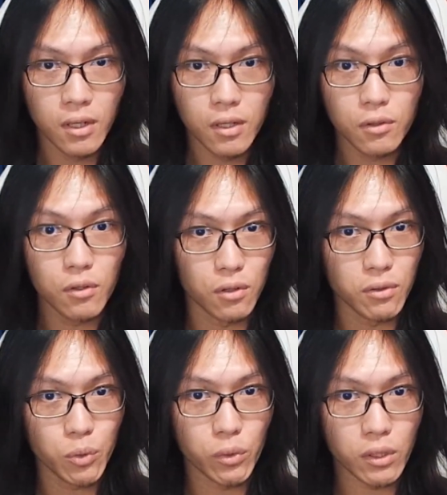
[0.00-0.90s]
not
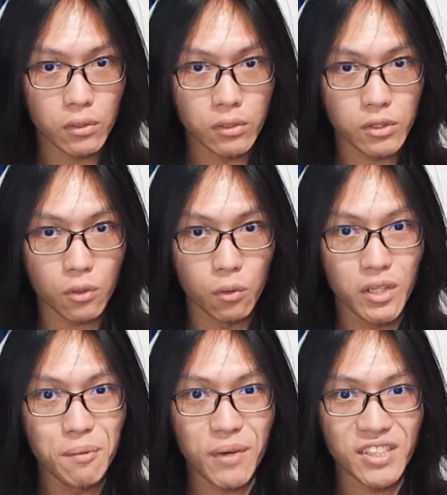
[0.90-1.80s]
only were the goods
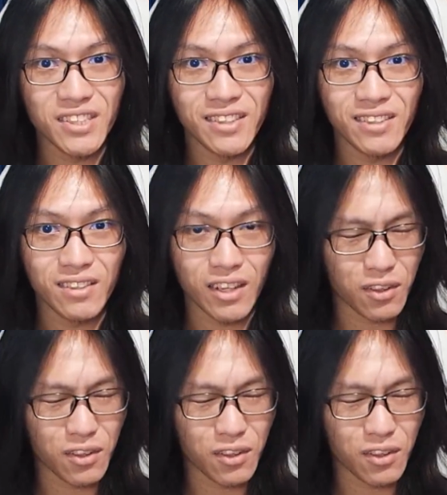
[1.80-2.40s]
only mentioned like